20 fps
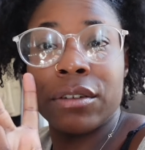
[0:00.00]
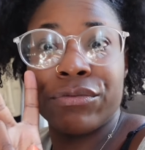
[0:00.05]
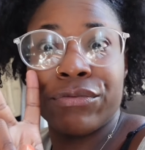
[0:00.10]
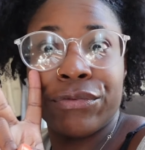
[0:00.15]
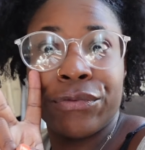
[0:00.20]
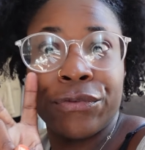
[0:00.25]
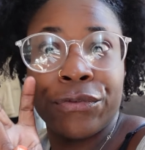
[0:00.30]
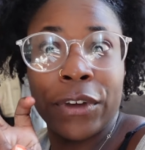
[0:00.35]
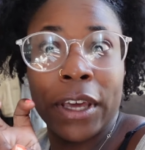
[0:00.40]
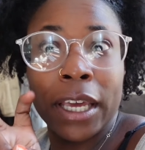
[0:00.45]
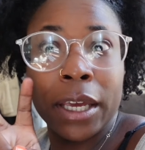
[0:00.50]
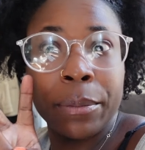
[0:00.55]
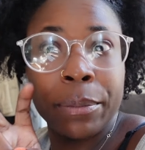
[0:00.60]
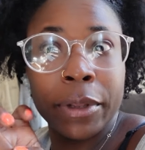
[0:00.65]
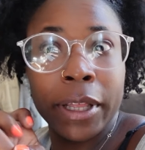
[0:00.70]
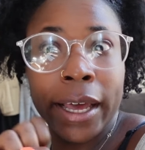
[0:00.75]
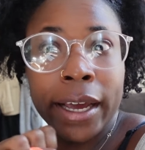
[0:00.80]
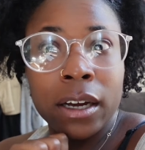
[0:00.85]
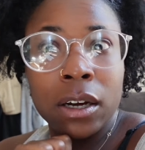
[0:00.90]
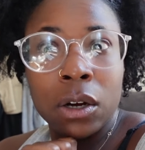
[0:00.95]
fake
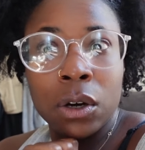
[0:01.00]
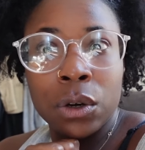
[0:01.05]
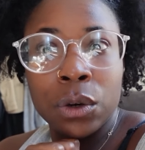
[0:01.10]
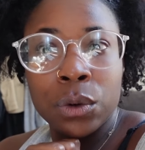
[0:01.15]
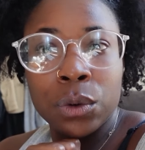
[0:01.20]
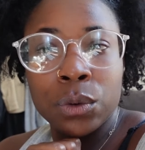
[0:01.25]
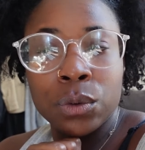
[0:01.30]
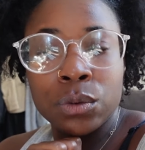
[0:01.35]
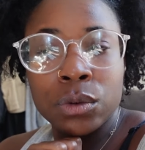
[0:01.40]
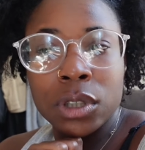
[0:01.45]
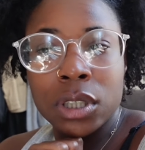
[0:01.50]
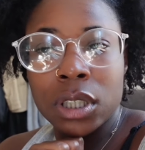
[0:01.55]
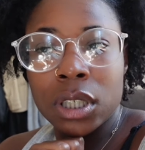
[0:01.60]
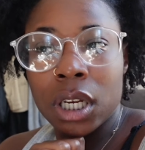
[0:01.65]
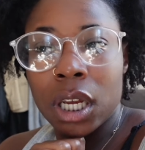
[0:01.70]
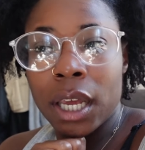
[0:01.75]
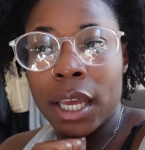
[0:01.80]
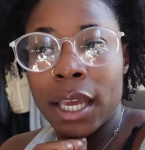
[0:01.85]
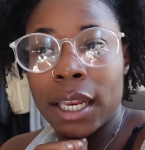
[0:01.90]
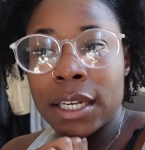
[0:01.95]
black-owned
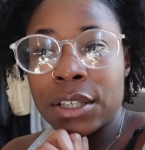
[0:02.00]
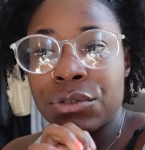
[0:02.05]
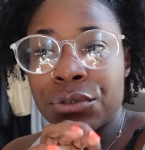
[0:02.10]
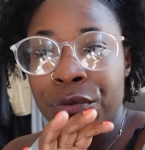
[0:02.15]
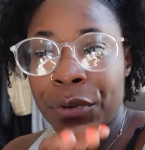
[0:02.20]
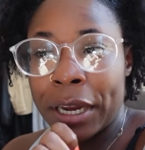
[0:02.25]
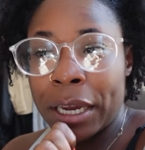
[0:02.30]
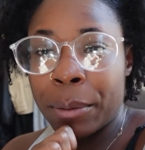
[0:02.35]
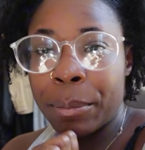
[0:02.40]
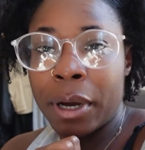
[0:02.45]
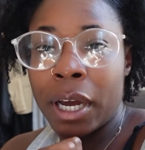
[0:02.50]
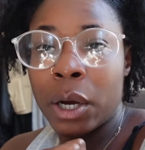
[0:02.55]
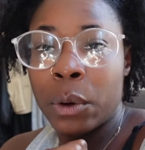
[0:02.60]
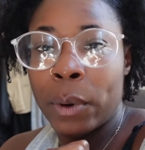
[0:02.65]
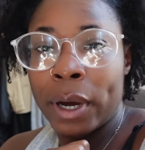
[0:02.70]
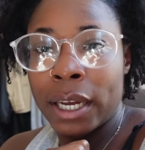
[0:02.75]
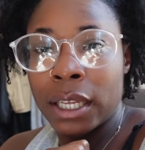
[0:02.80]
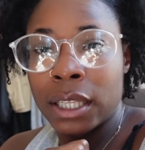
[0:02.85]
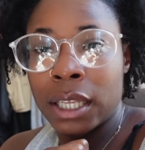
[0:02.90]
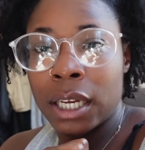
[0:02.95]
and it's ran by a
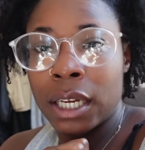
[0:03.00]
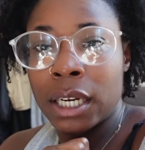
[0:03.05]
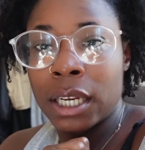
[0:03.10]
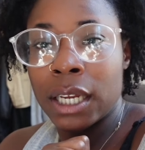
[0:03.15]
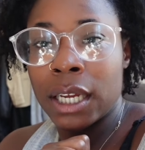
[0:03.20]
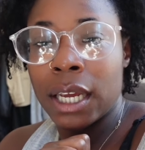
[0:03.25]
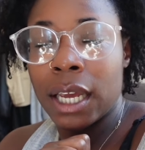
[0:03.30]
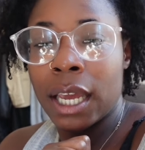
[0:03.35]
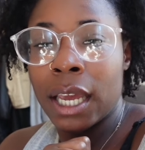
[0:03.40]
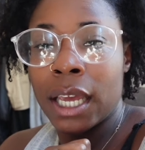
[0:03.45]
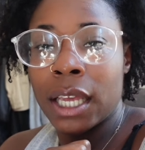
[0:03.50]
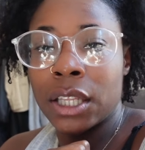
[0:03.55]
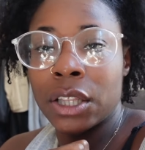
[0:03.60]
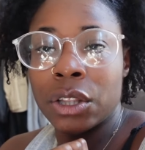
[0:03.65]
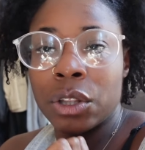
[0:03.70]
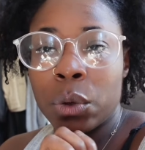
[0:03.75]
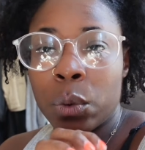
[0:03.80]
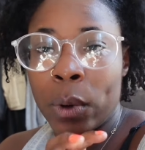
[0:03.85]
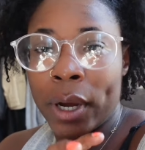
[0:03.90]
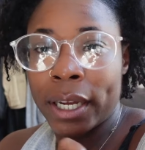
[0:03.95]
white lady
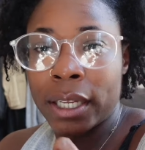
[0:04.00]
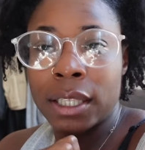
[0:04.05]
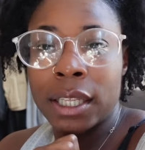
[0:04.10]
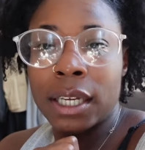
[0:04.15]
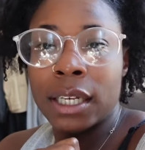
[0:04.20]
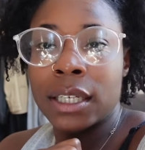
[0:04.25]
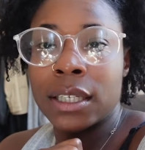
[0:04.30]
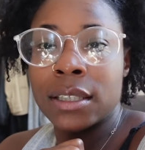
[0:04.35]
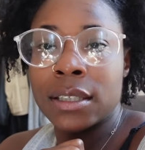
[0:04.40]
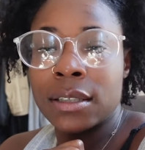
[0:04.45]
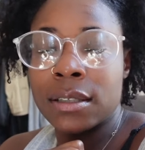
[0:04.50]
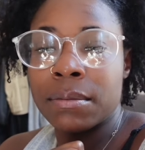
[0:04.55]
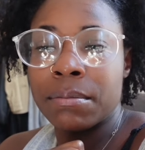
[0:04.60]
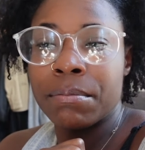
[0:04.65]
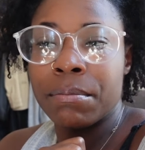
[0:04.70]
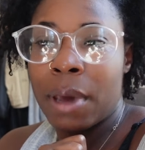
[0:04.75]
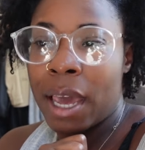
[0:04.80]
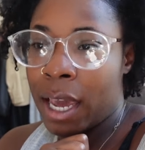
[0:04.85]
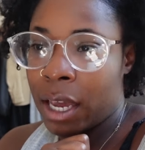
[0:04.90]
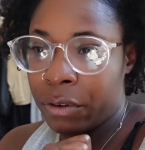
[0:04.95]
and the white lady is
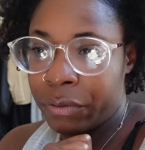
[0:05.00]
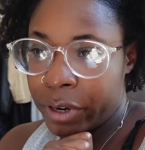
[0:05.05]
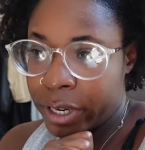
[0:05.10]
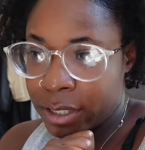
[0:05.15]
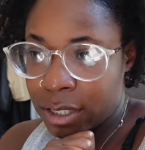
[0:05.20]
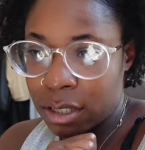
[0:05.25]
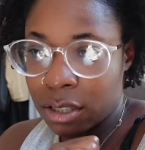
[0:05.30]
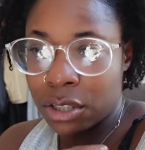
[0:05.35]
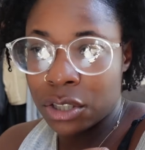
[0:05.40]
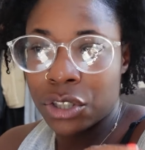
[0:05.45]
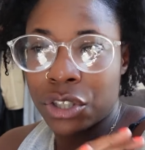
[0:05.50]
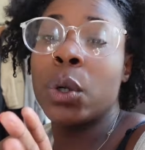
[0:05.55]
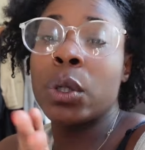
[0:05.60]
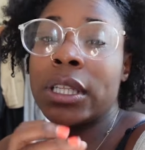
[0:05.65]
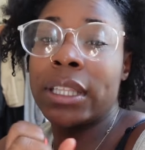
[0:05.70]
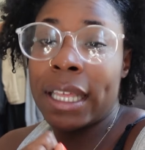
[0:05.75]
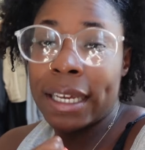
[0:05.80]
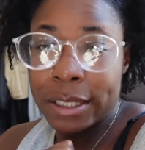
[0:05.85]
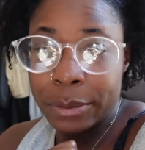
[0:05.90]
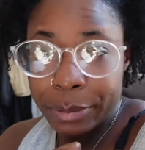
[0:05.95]
mad racist and she only
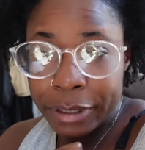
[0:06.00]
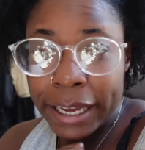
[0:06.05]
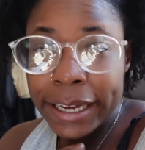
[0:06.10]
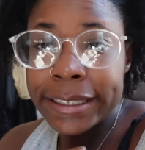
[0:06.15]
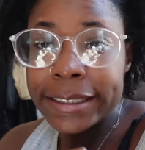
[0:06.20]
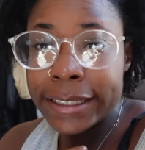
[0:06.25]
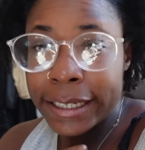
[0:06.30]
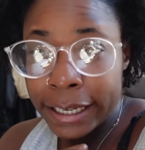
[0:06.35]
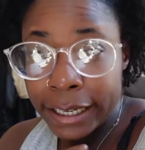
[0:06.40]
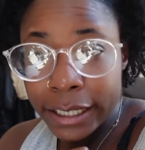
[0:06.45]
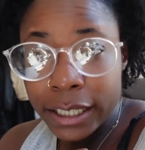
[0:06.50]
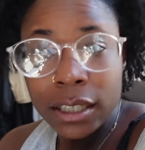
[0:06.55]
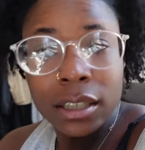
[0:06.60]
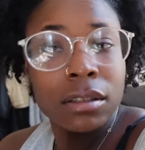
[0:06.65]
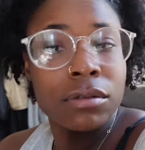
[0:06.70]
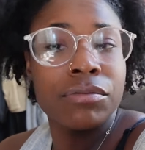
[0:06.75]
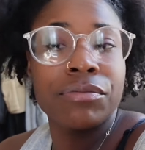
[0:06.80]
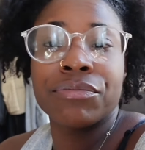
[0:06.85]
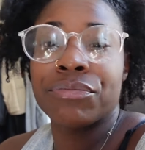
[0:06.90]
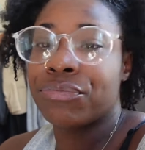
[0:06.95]
likes black dick,
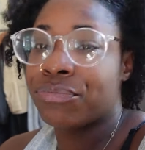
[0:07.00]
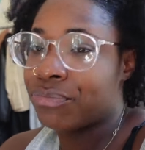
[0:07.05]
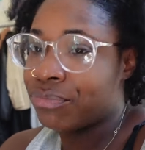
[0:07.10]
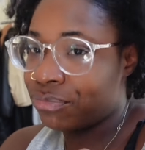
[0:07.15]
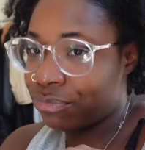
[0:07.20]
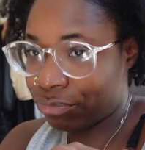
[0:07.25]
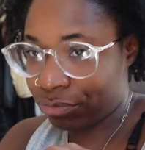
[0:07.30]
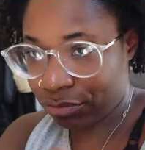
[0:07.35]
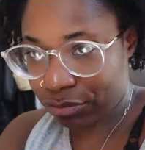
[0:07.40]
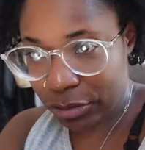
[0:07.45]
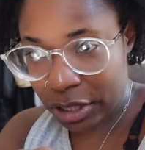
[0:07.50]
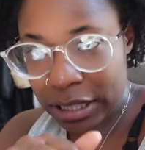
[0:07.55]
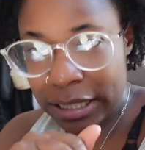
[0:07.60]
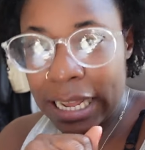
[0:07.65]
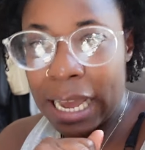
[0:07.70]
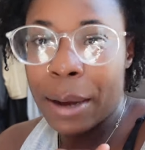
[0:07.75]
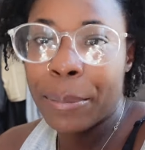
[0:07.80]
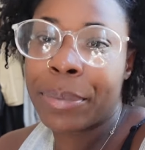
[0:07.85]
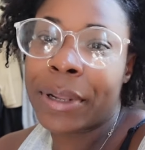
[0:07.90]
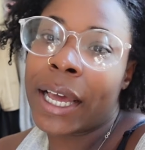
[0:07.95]

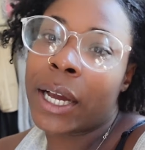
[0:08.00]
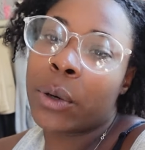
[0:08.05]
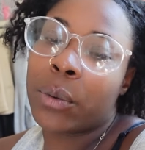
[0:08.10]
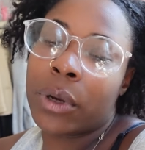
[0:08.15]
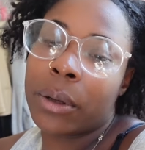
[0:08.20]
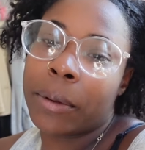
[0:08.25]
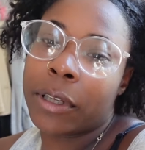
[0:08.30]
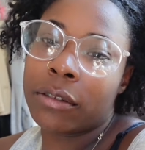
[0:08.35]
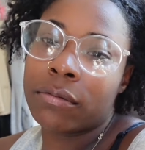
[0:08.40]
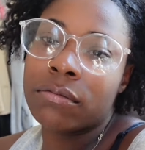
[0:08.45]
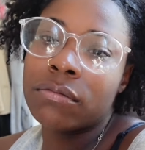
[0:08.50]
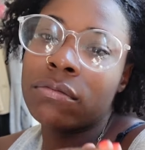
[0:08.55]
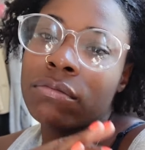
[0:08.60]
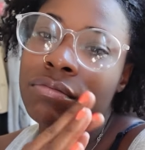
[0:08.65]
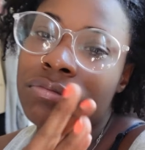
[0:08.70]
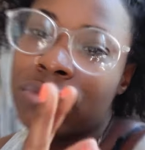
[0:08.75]
not black women.